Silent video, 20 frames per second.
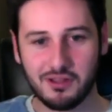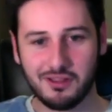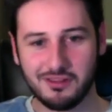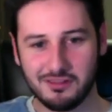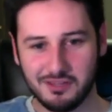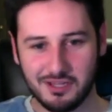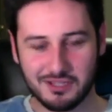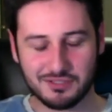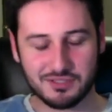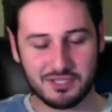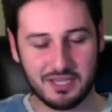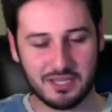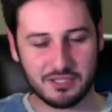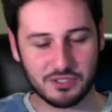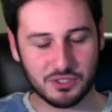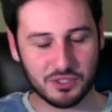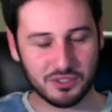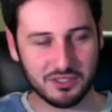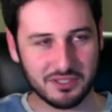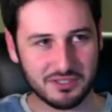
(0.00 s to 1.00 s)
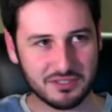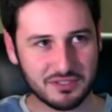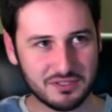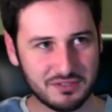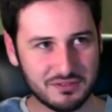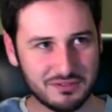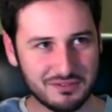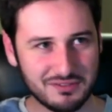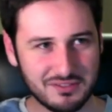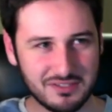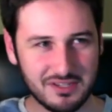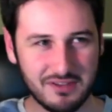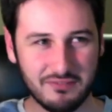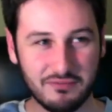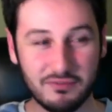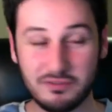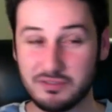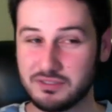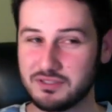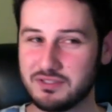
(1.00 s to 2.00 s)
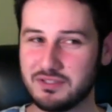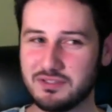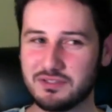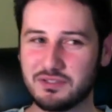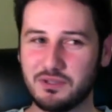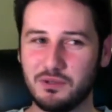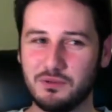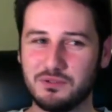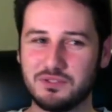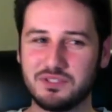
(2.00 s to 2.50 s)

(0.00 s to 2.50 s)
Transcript: Los Angeles, San Francisco,